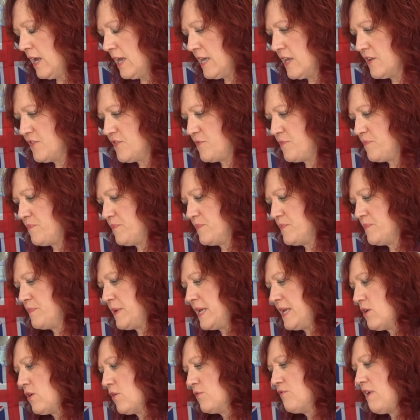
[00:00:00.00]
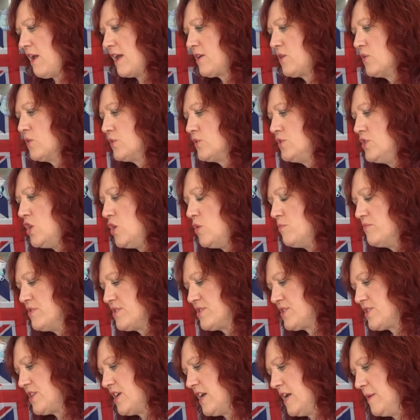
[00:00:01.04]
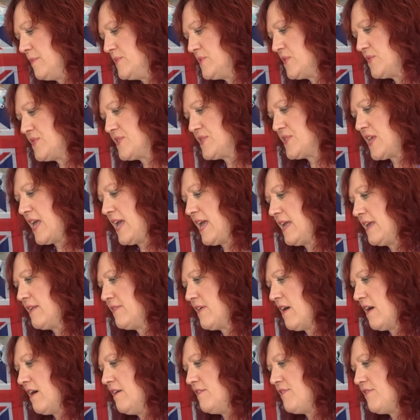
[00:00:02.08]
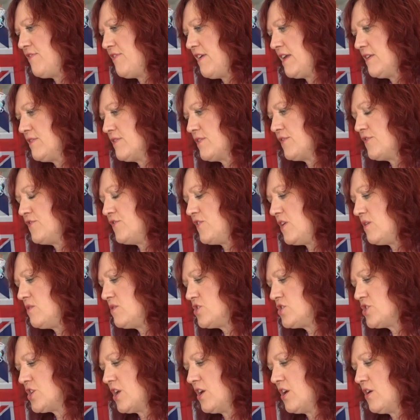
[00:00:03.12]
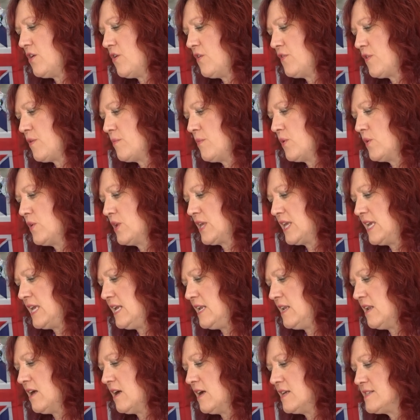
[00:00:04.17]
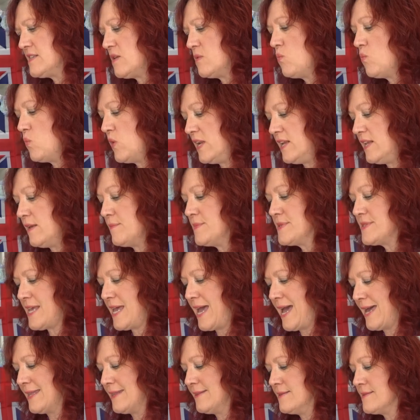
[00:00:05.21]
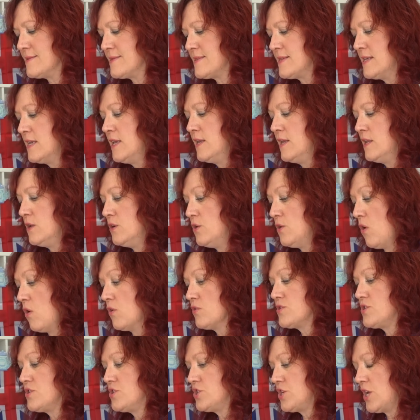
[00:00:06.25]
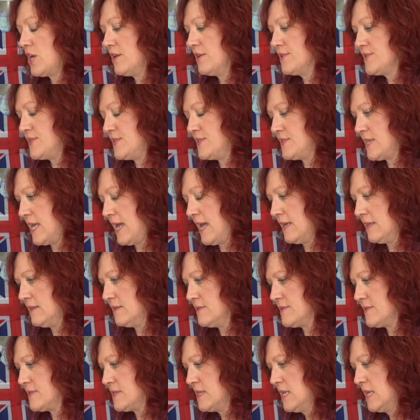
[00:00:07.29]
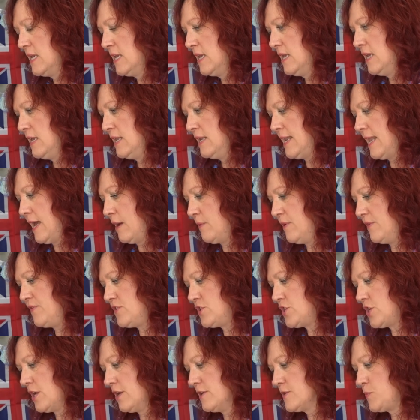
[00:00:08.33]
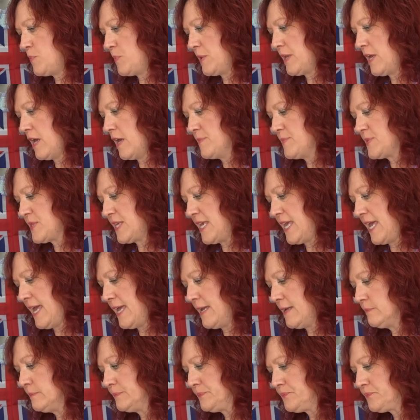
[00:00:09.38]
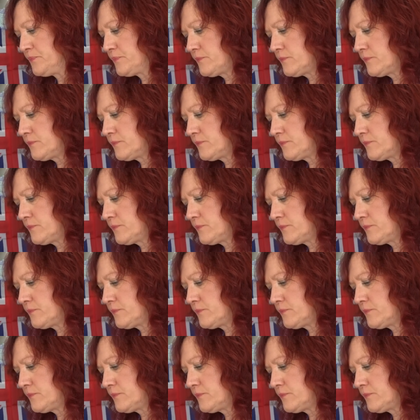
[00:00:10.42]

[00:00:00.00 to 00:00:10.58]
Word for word: have been on record numerous times of saying that I think the future of the monarchy lies in William's hands, not Charles's hands. Now, if Charles becomes king,